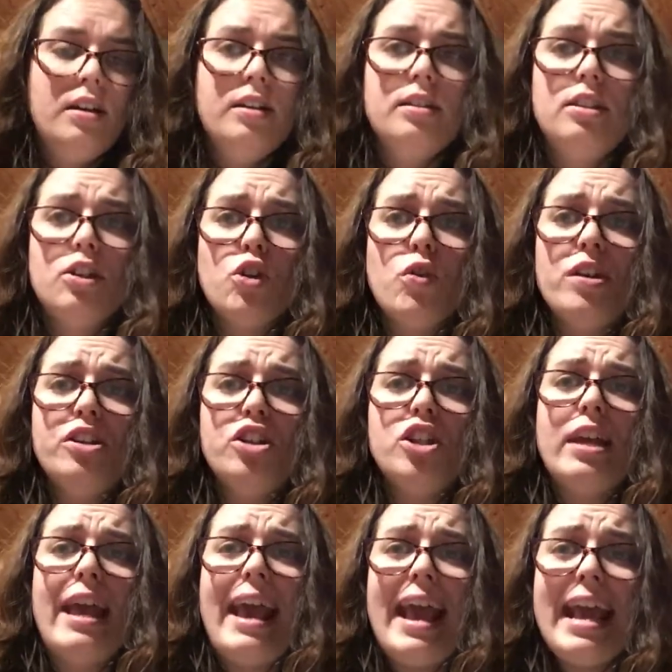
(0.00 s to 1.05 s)
The Grinch
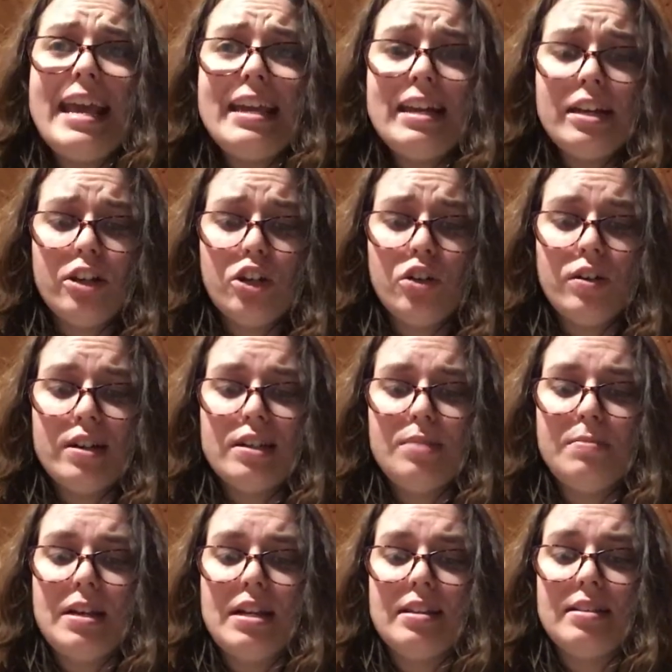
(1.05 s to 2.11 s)
hated
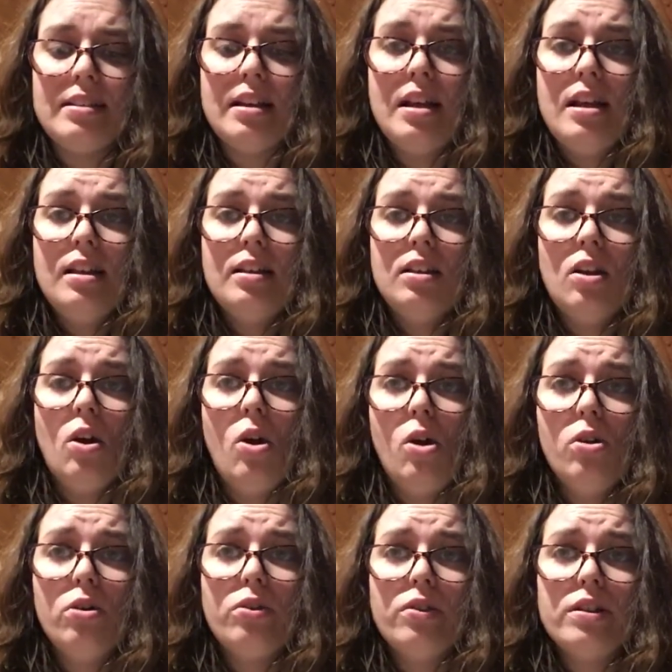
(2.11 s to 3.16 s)
Christmas, the
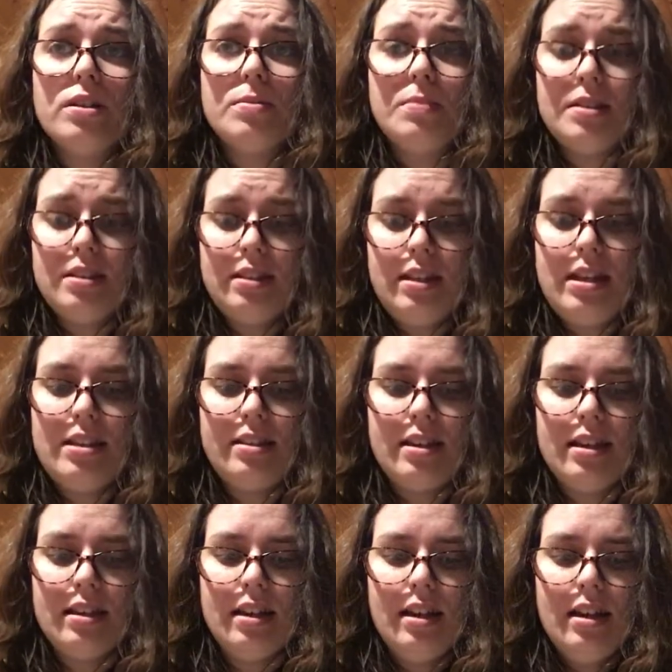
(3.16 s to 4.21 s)
whole Christmas
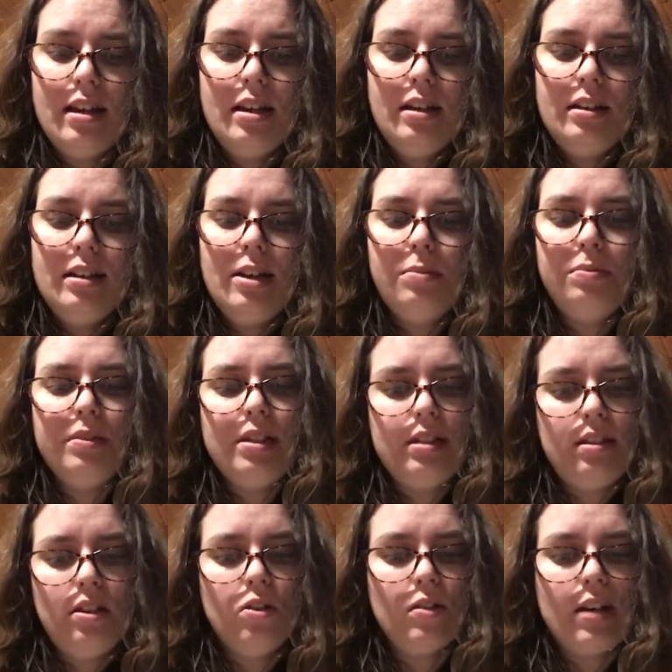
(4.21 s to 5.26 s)
season. Now
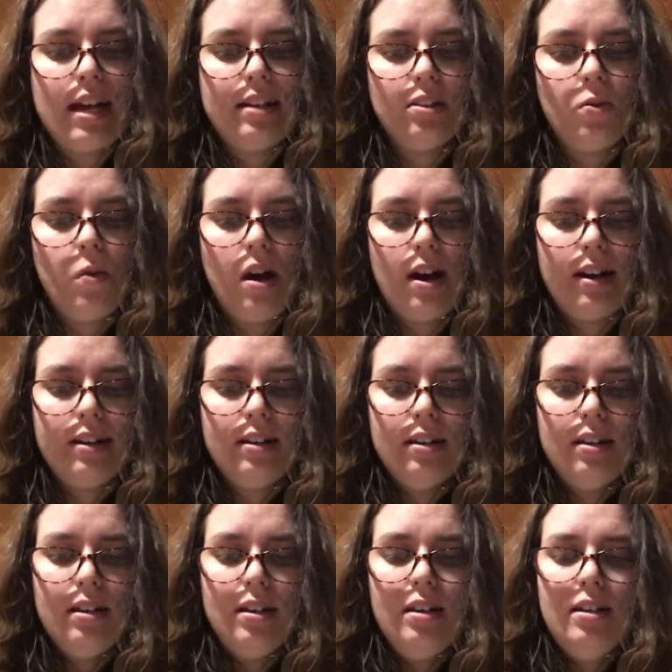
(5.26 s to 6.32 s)
please don't ask why.
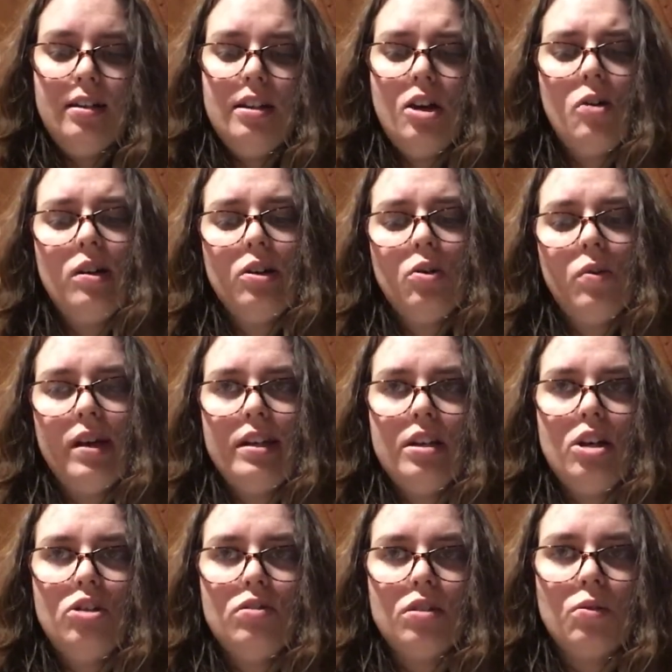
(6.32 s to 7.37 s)
No one quite
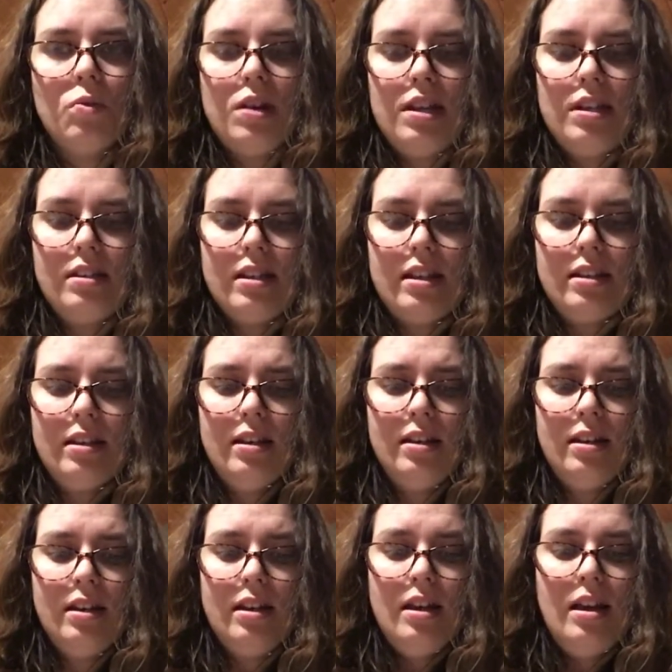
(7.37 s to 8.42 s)
knows the reason.
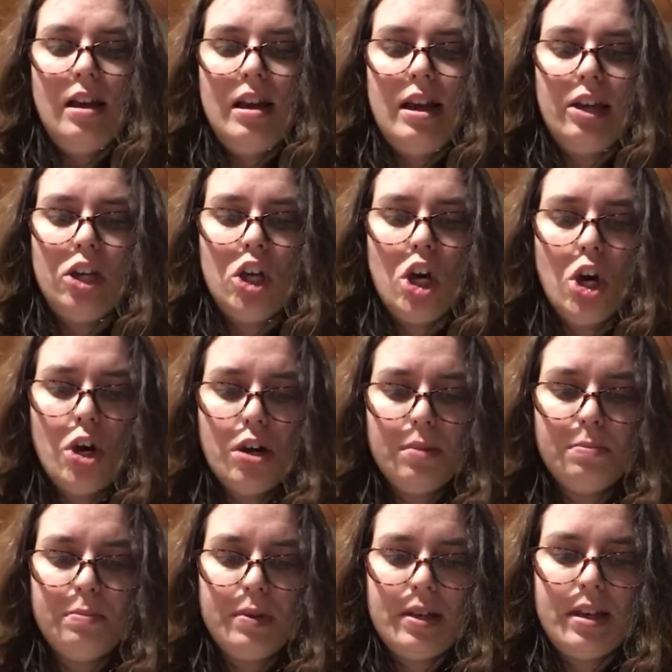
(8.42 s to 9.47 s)
It
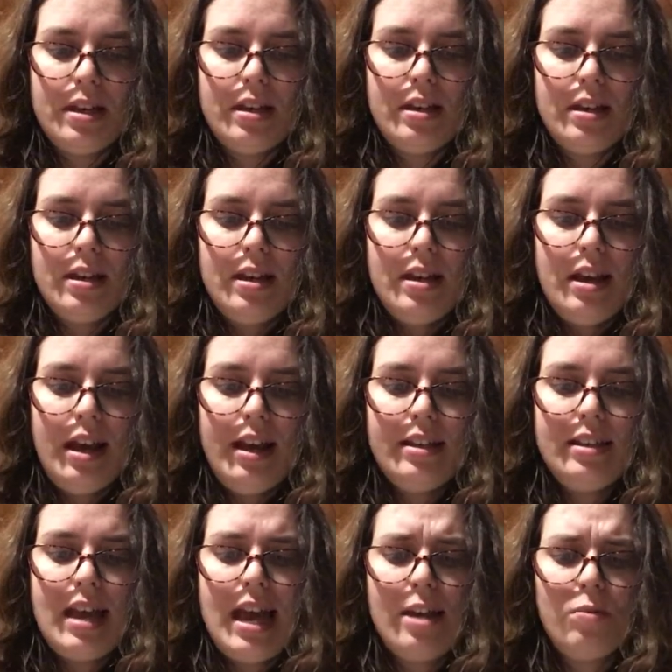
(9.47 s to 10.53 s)
could be
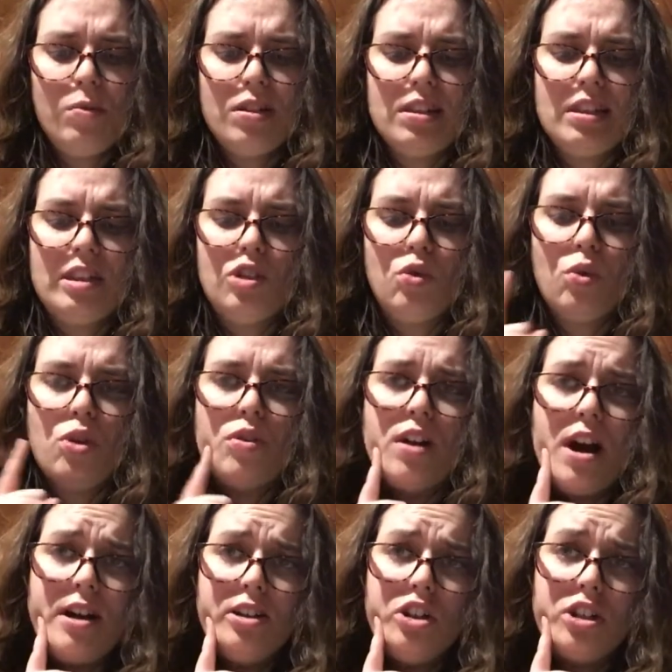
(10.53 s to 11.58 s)
his head wasn't screwed
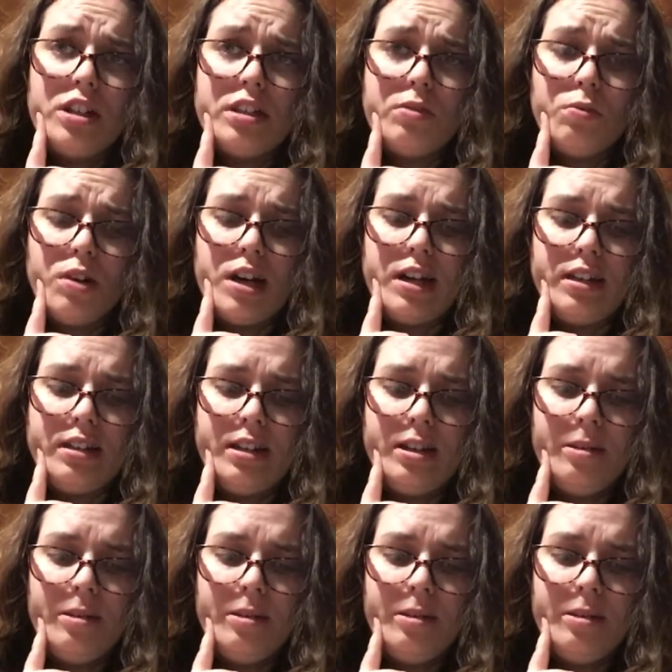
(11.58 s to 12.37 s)
on just right.